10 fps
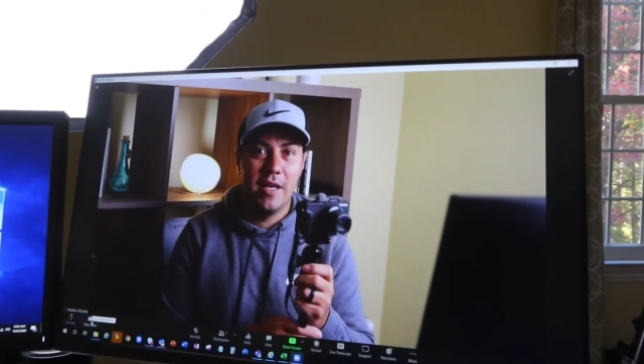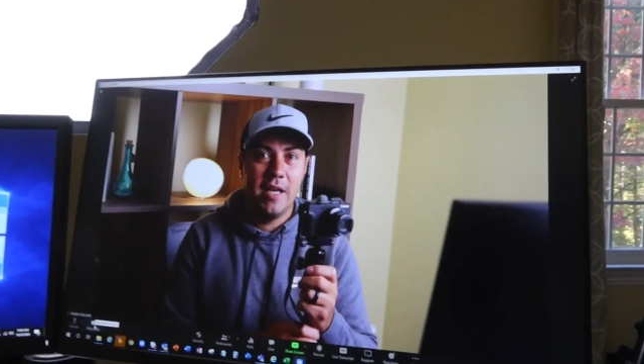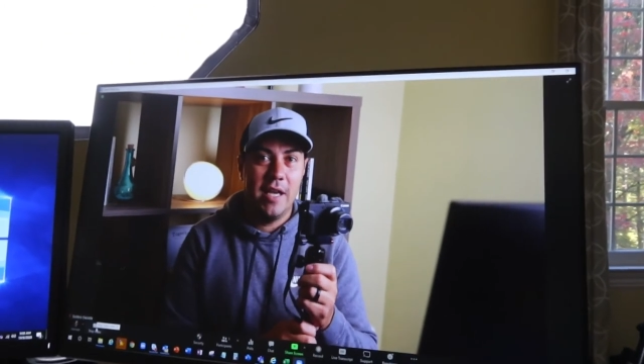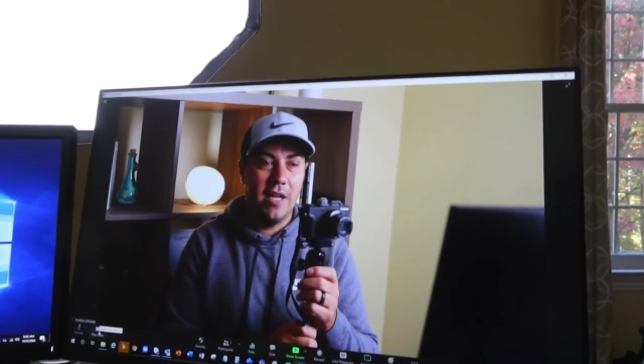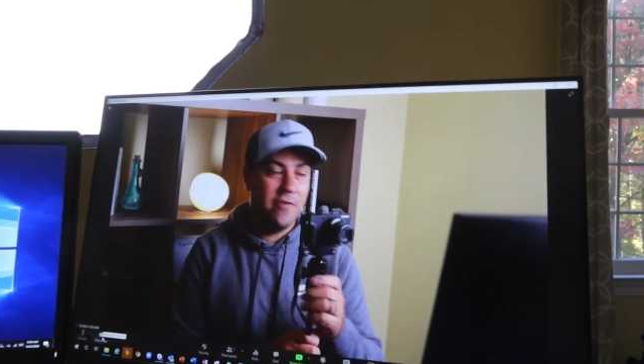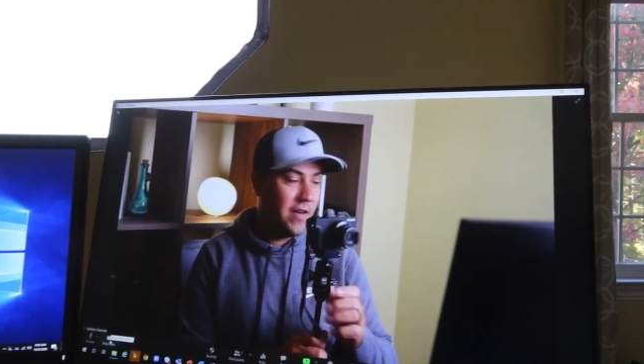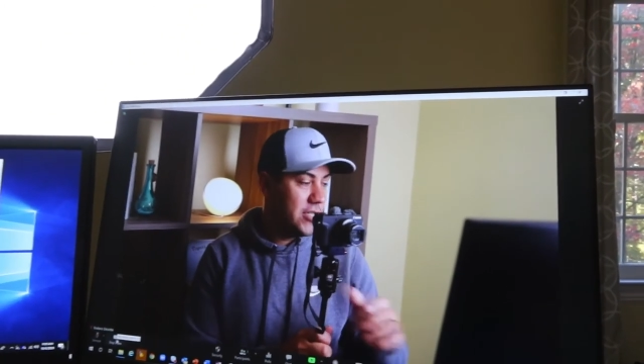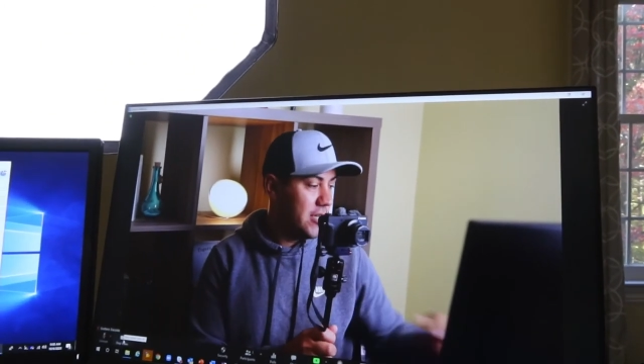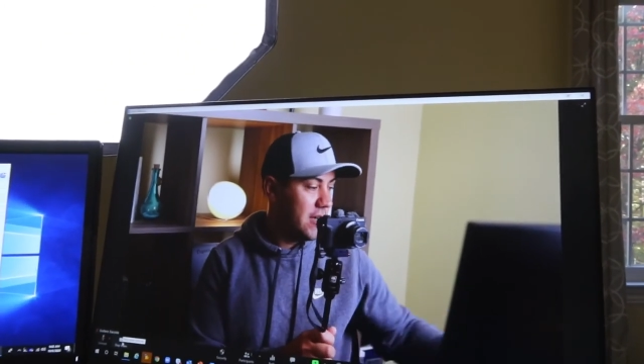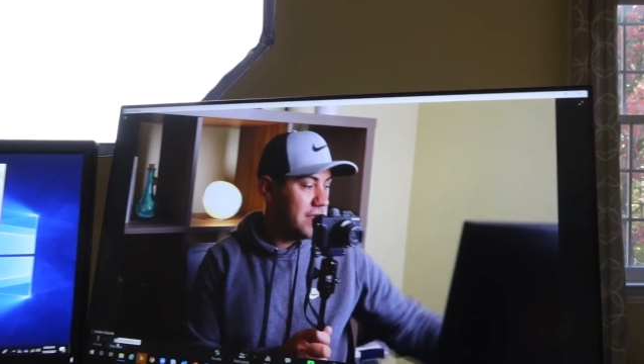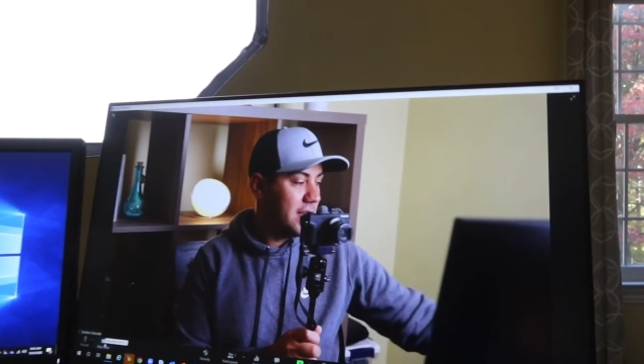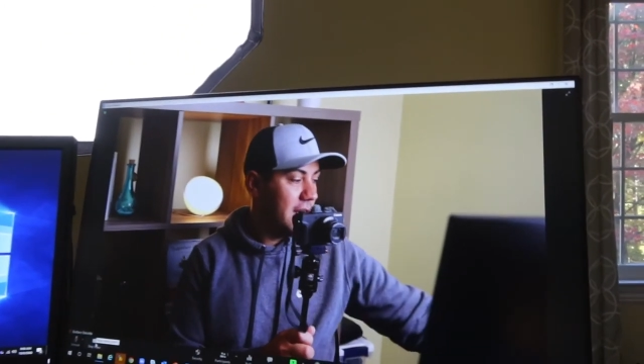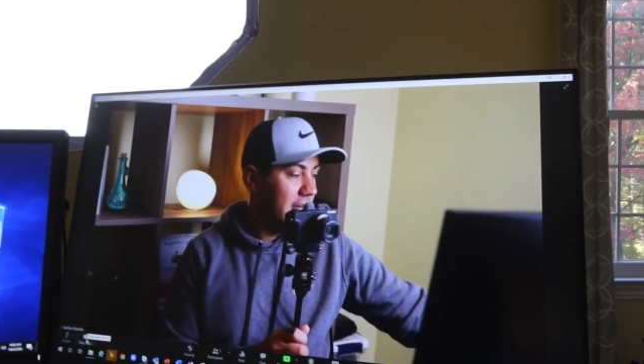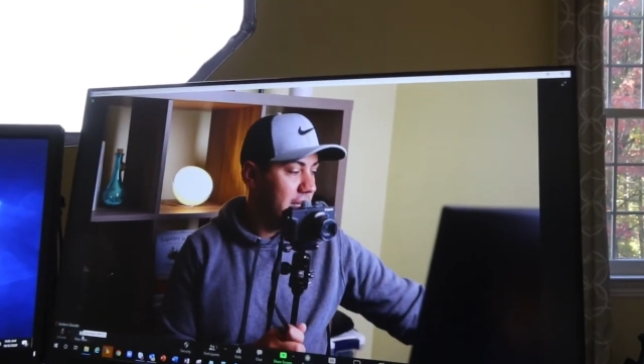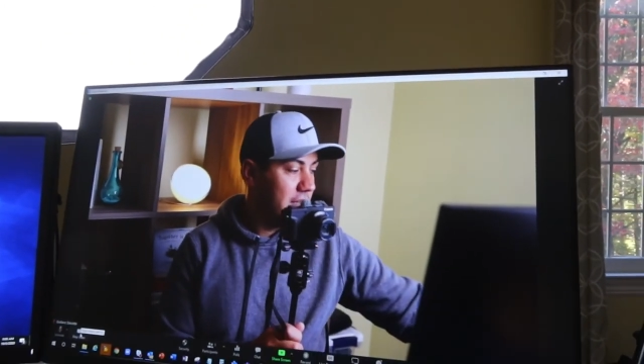And if I shut off the
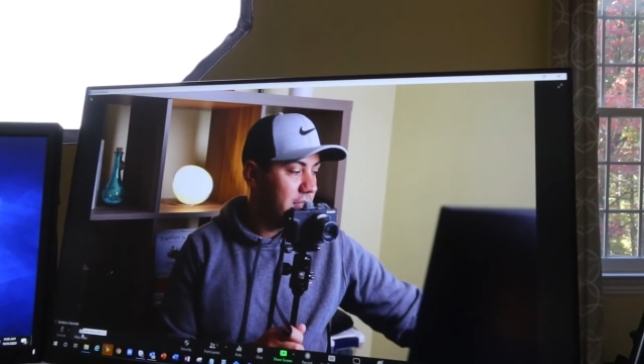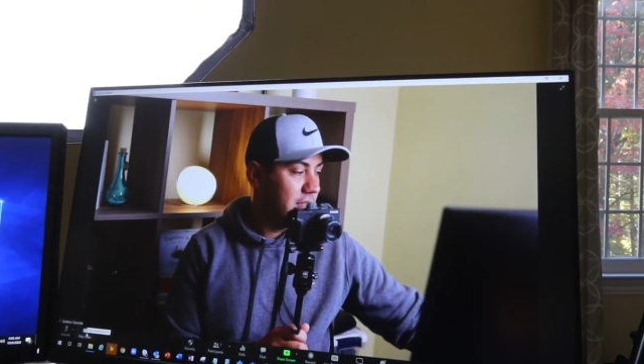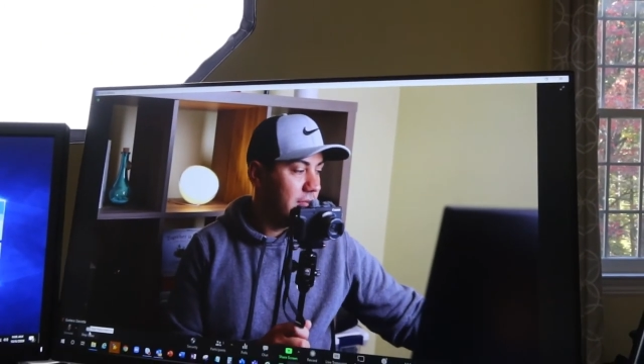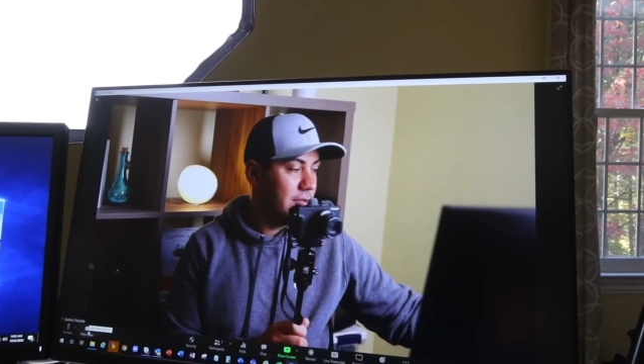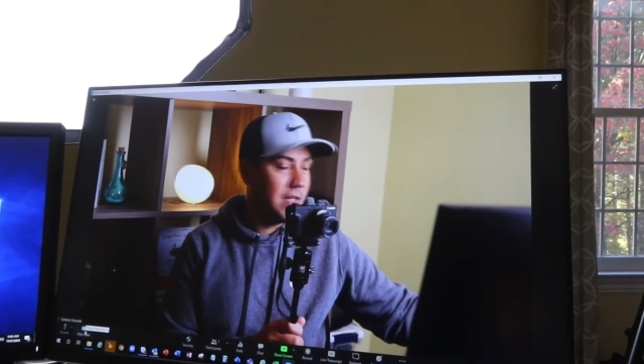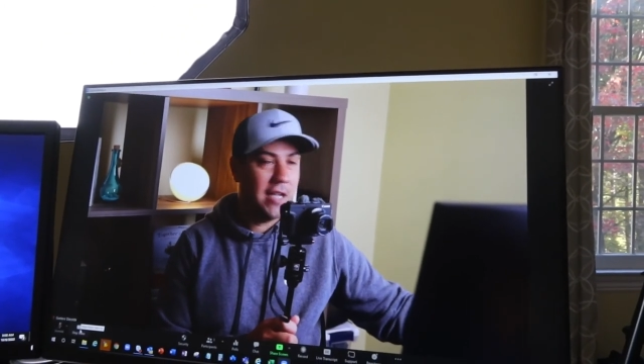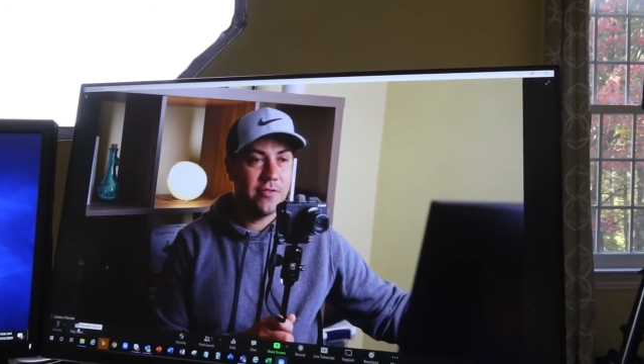light and just use natural